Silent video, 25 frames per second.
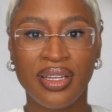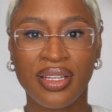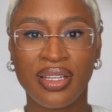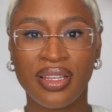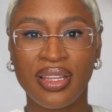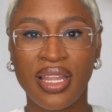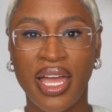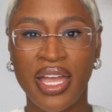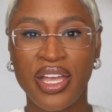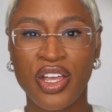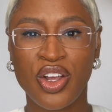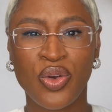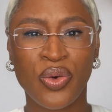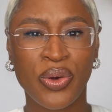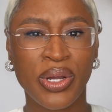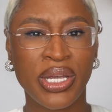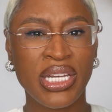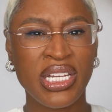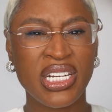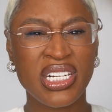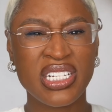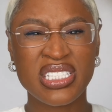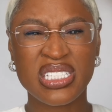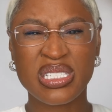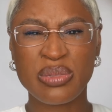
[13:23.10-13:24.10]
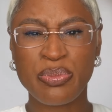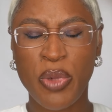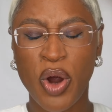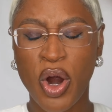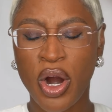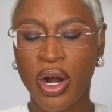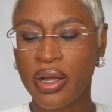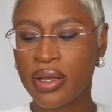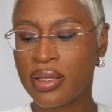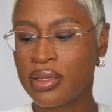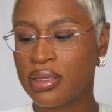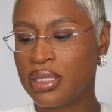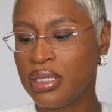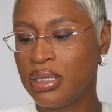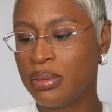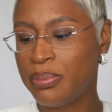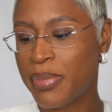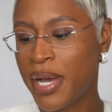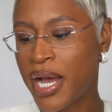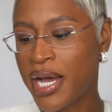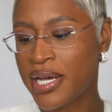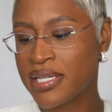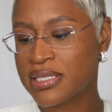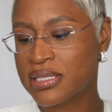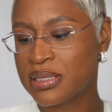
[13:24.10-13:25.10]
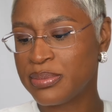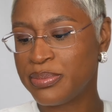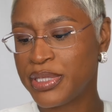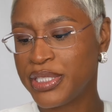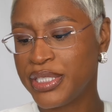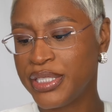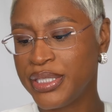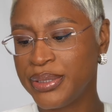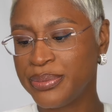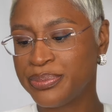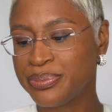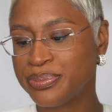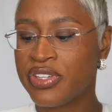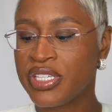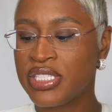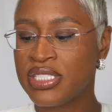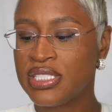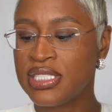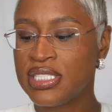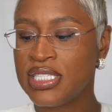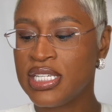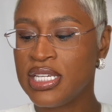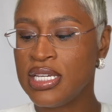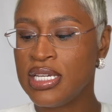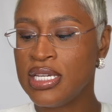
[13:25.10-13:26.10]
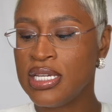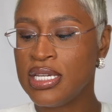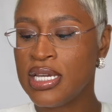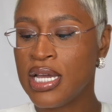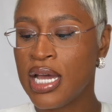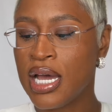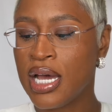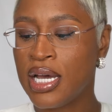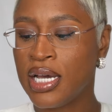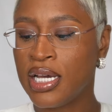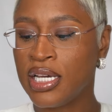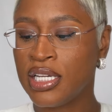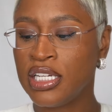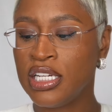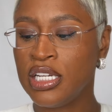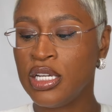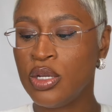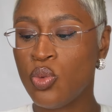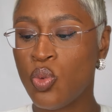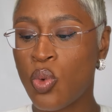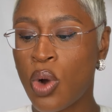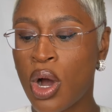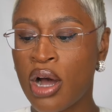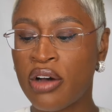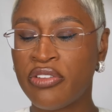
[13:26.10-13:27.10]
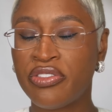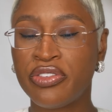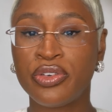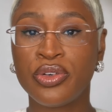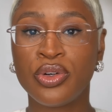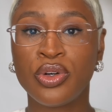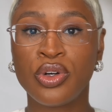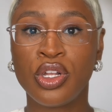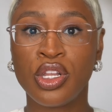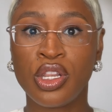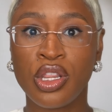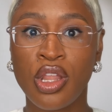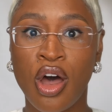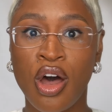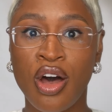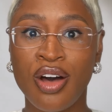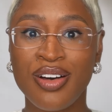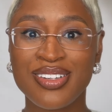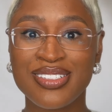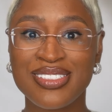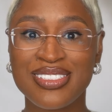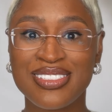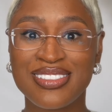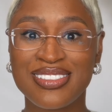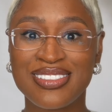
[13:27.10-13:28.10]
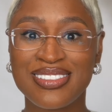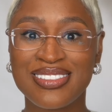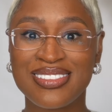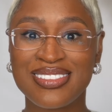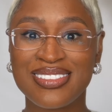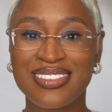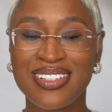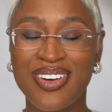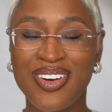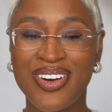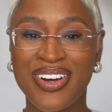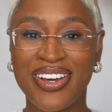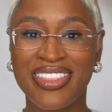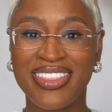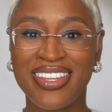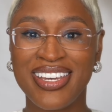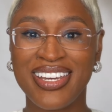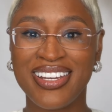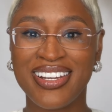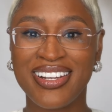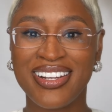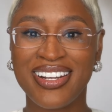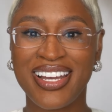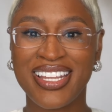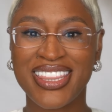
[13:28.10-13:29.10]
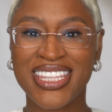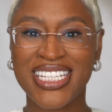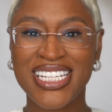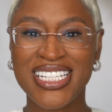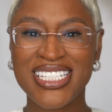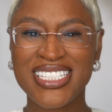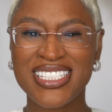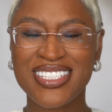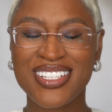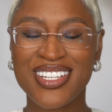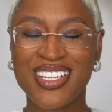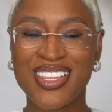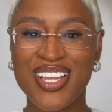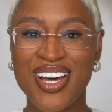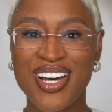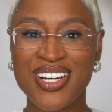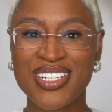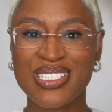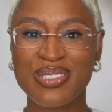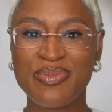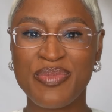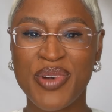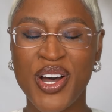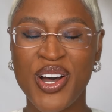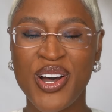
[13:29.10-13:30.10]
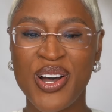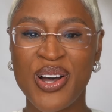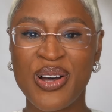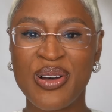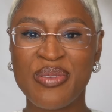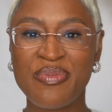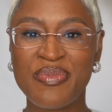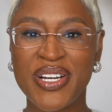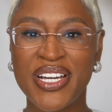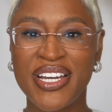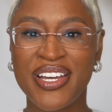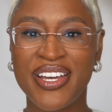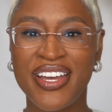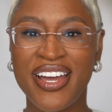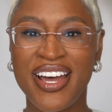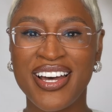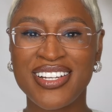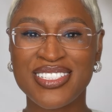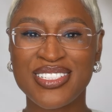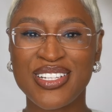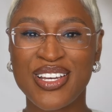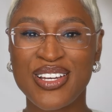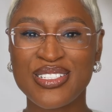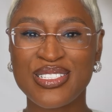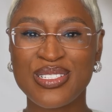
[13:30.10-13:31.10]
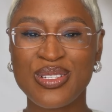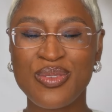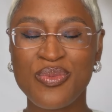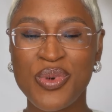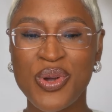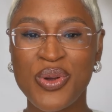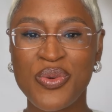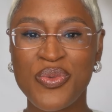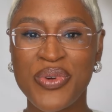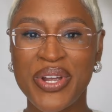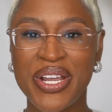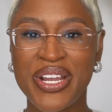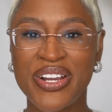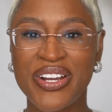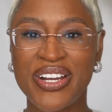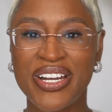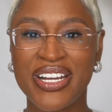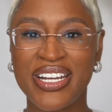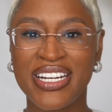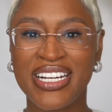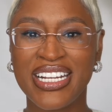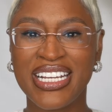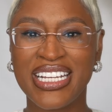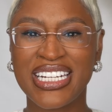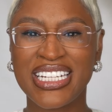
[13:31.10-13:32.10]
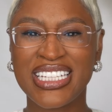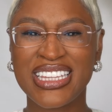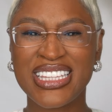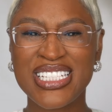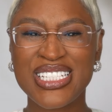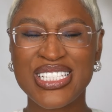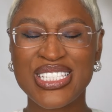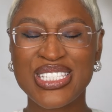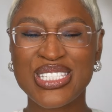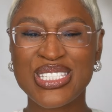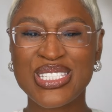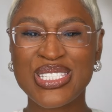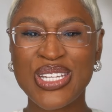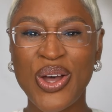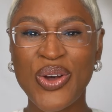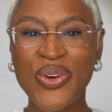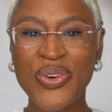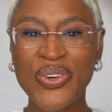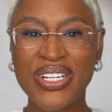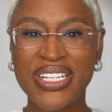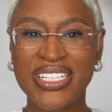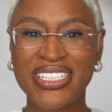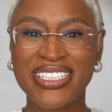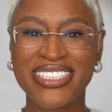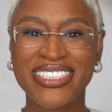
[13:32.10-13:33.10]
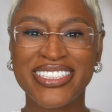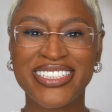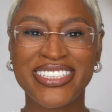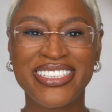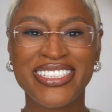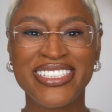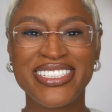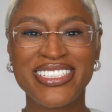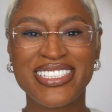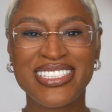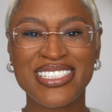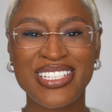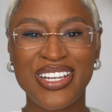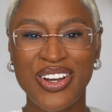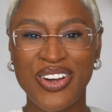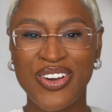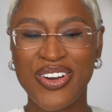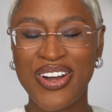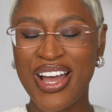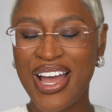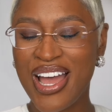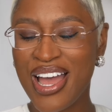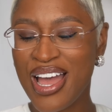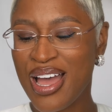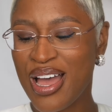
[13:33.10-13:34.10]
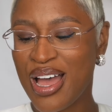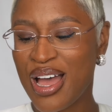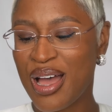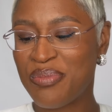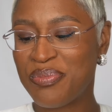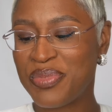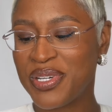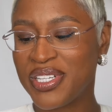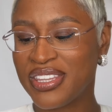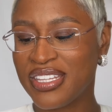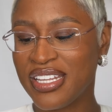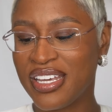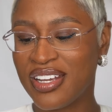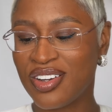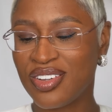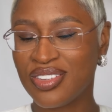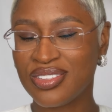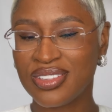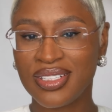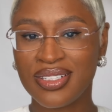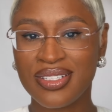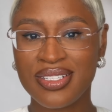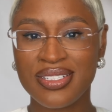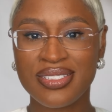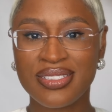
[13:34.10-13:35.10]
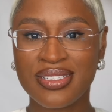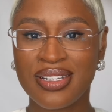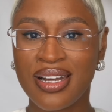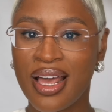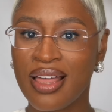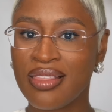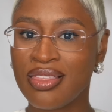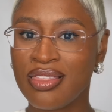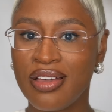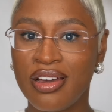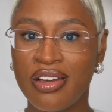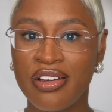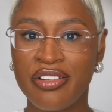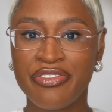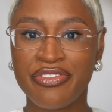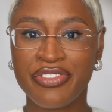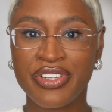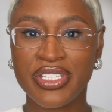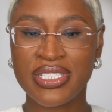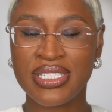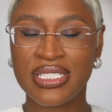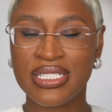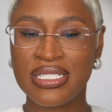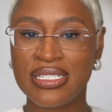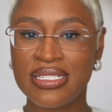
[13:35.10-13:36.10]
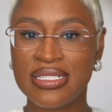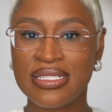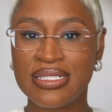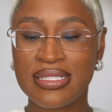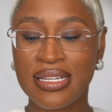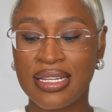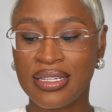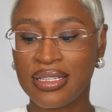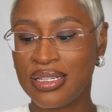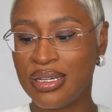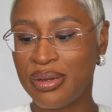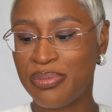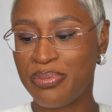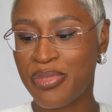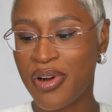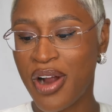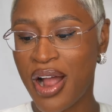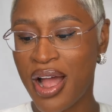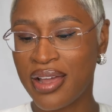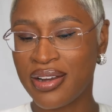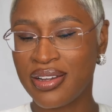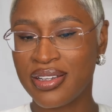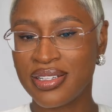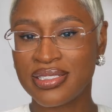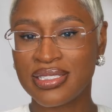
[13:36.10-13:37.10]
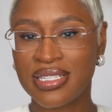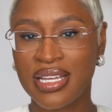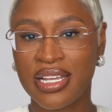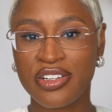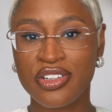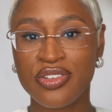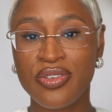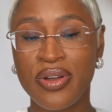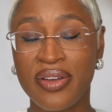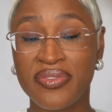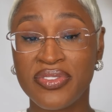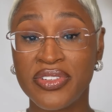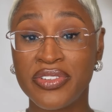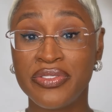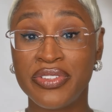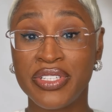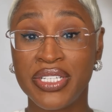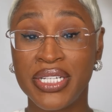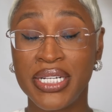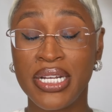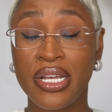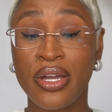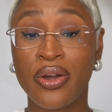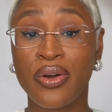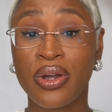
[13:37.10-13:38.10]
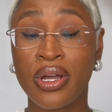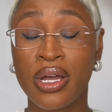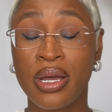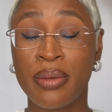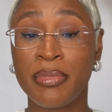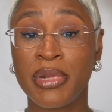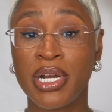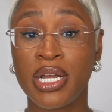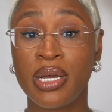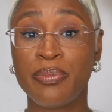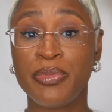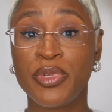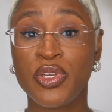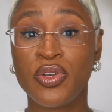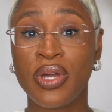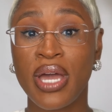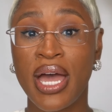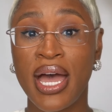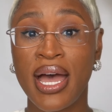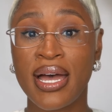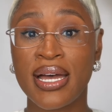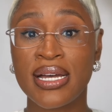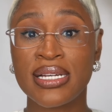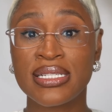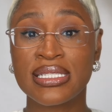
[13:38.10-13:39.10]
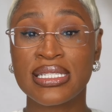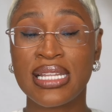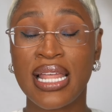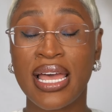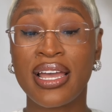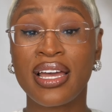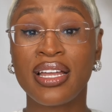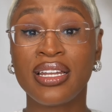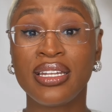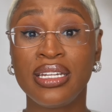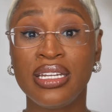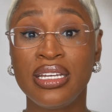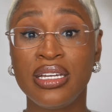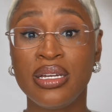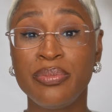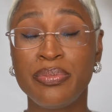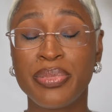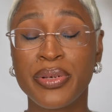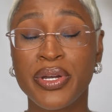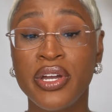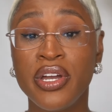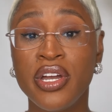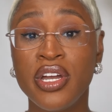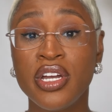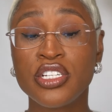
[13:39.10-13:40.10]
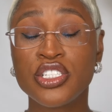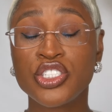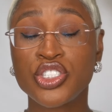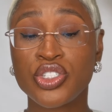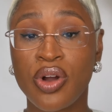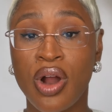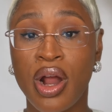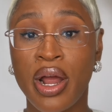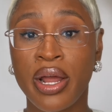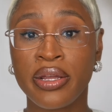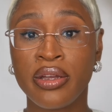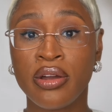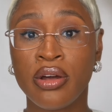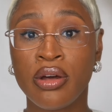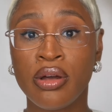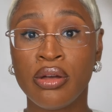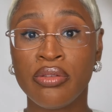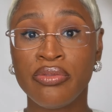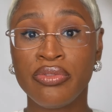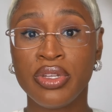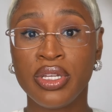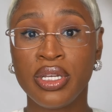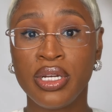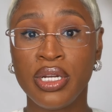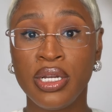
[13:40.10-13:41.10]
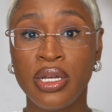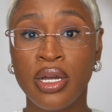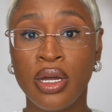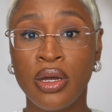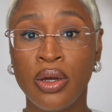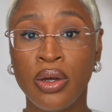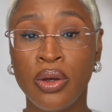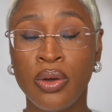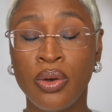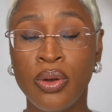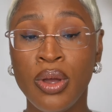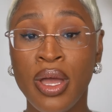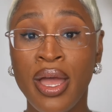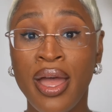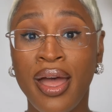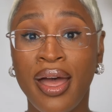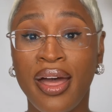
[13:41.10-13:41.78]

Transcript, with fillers: like green and sparkly possibly. Fenty Honey Waffle Gloss on there. I think it's a gloss bomb, but I saw someone wear it and it looks so good. So I put that on the list, and I love Fenty's lip products. I do have a video coming up, you guys, like a lip try on video.